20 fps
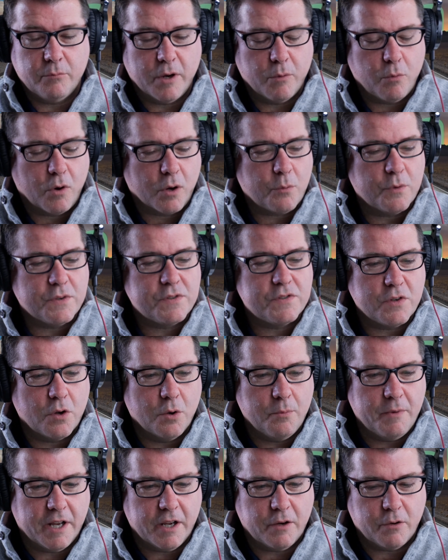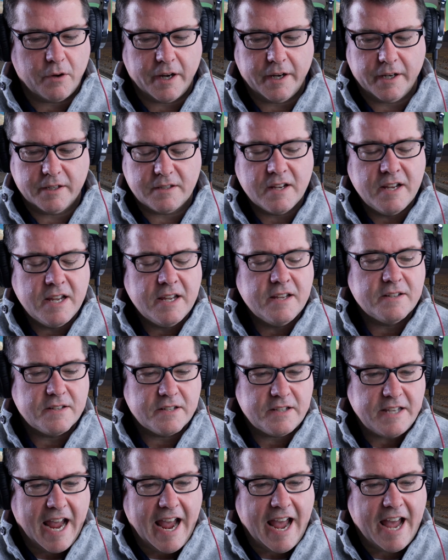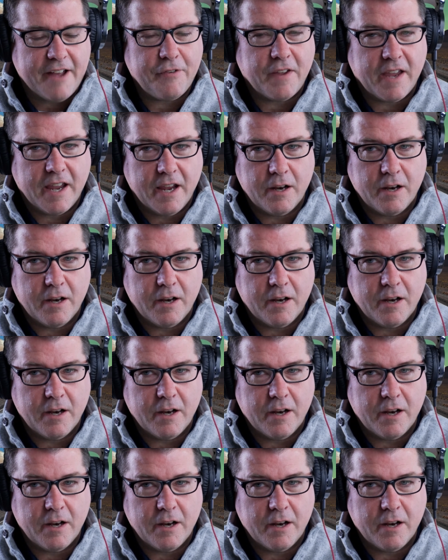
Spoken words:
we work with so many great staff and